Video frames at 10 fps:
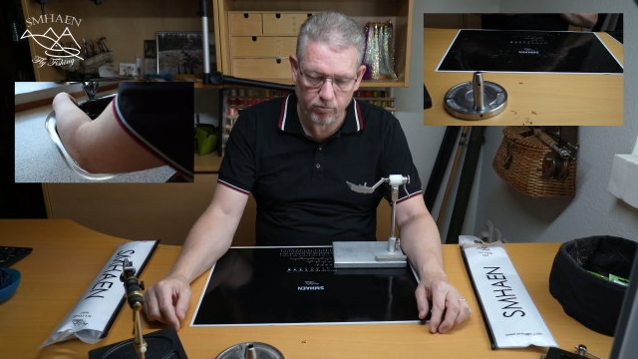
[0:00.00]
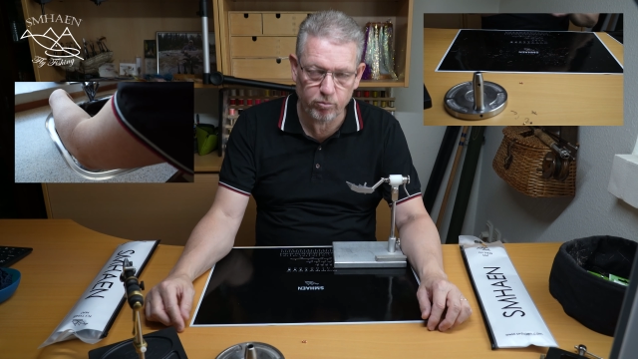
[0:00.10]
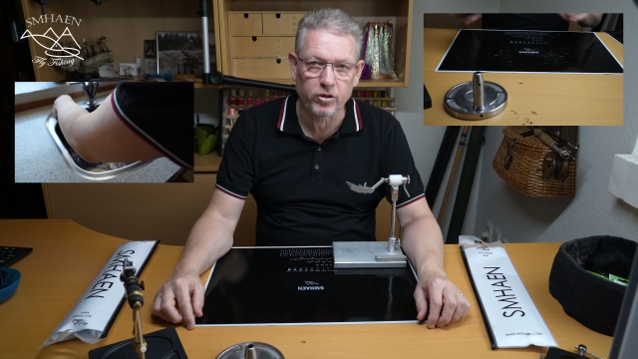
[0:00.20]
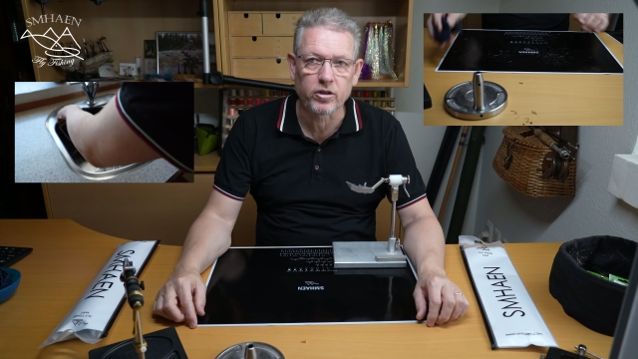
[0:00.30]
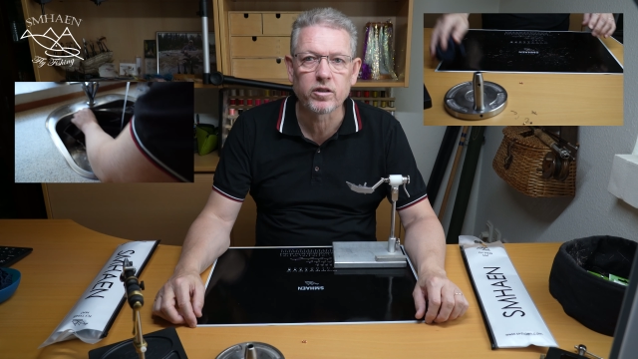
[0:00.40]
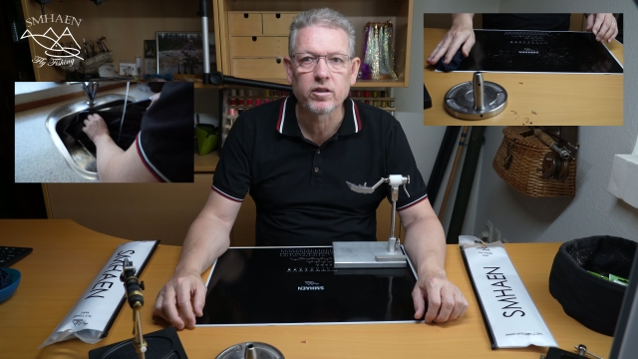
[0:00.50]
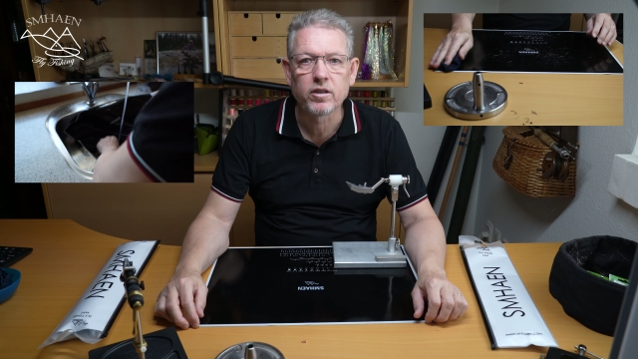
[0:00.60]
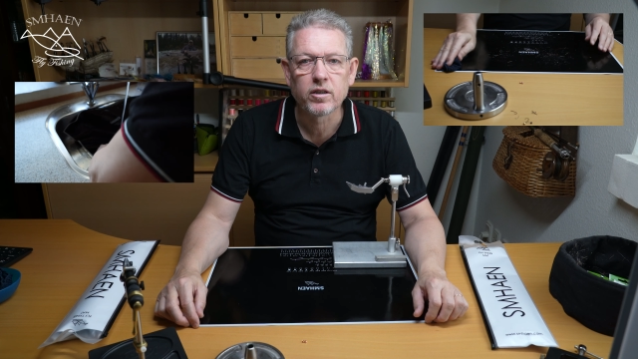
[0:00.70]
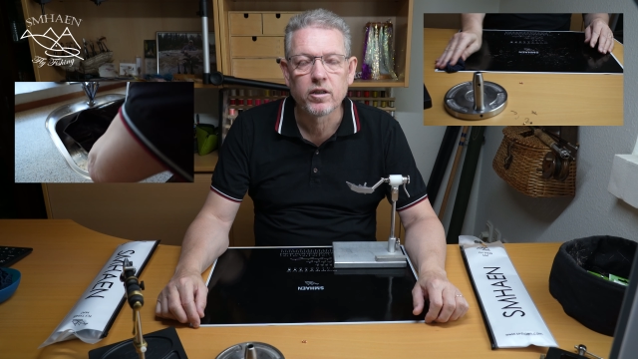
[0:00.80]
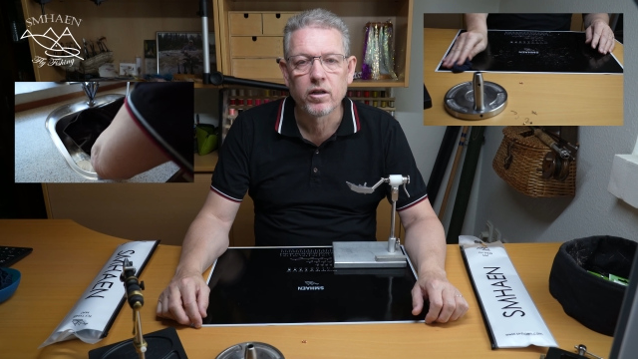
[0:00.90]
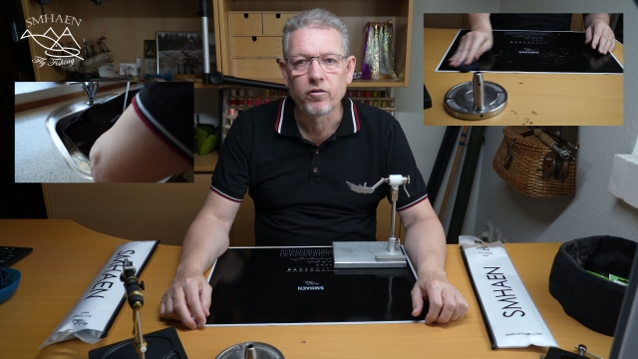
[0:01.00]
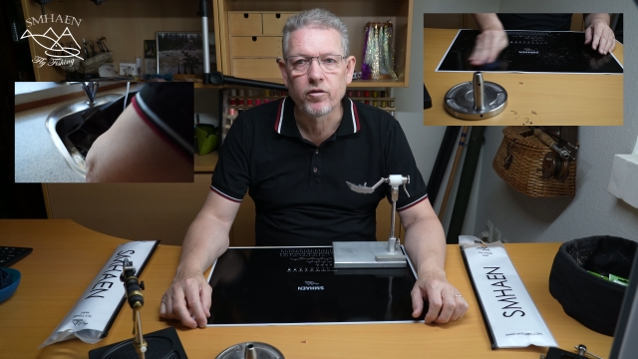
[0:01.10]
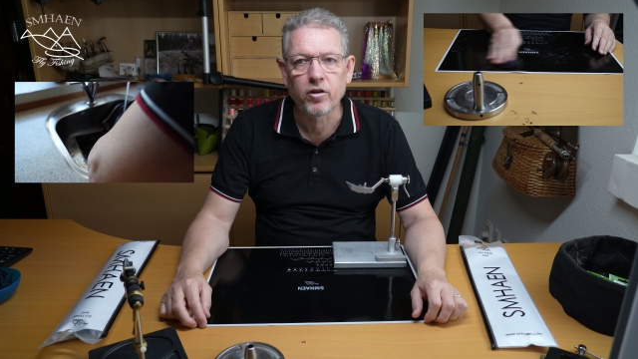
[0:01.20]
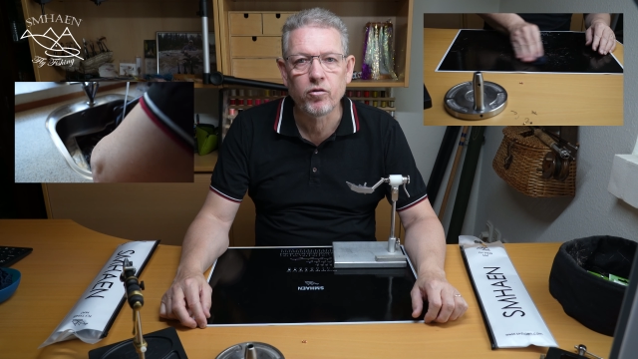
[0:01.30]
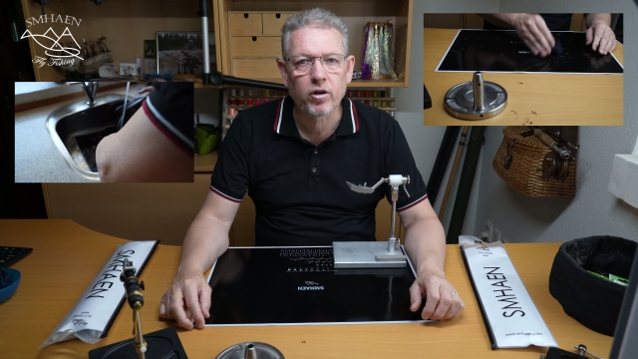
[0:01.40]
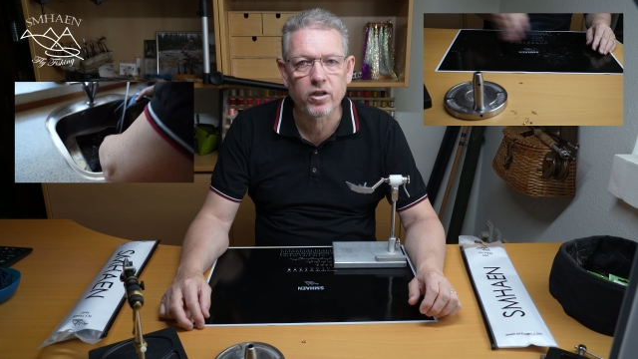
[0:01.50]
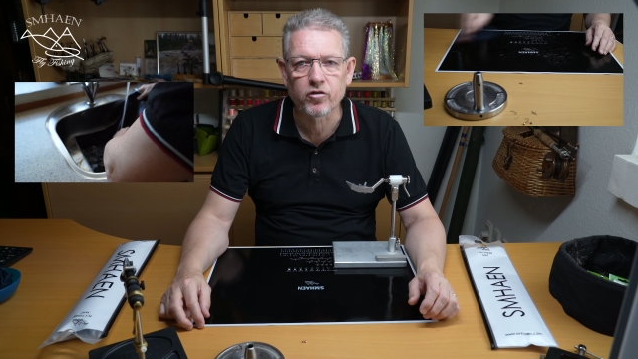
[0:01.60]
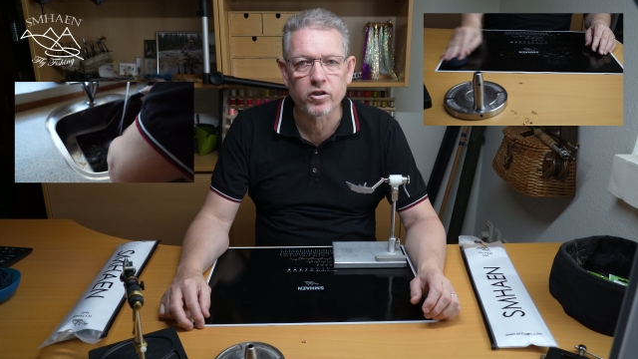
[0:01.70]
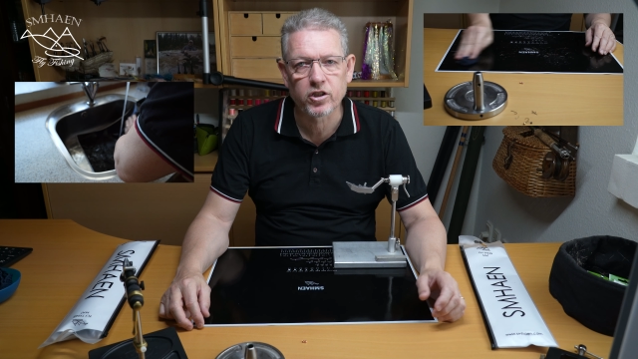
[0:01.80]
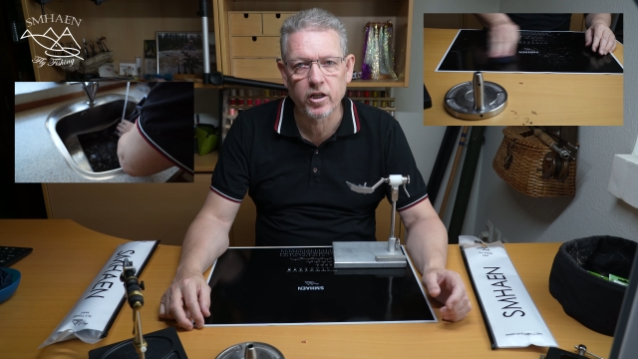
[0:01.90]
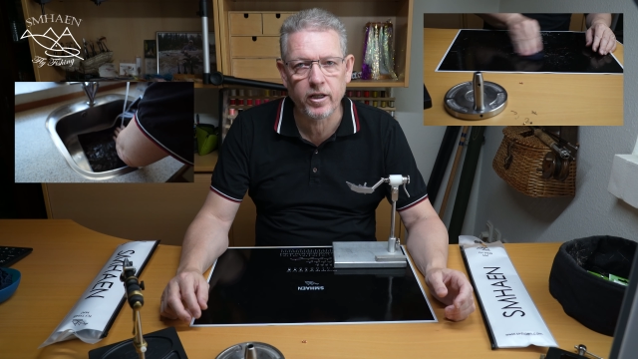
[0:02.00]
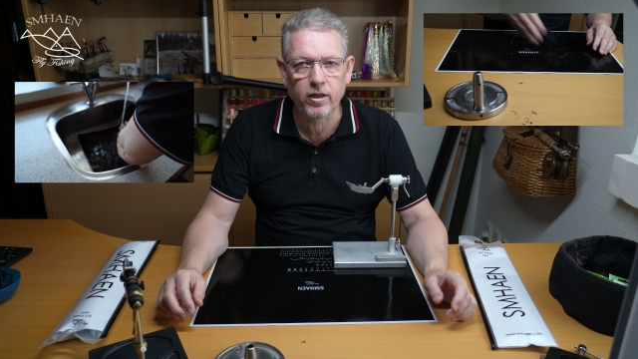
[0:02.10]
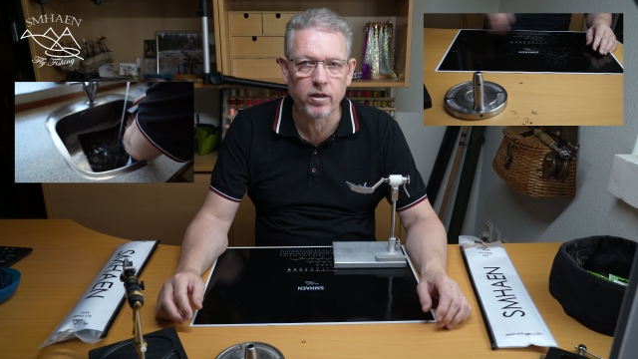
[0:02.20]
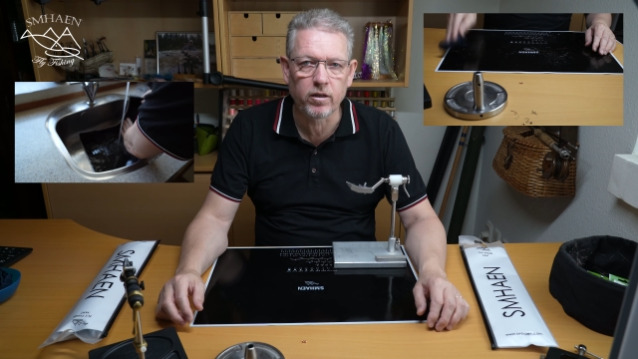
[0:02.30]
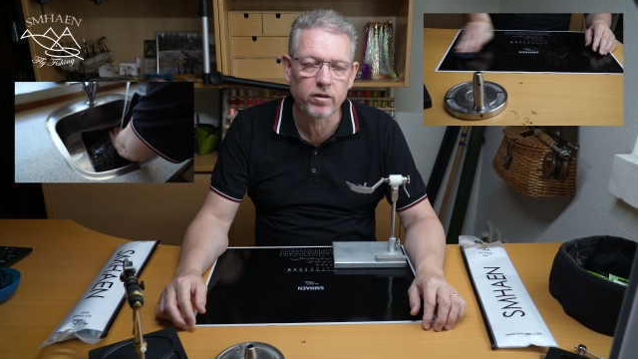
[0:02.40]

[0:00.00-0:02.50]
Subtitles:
But then you can just clean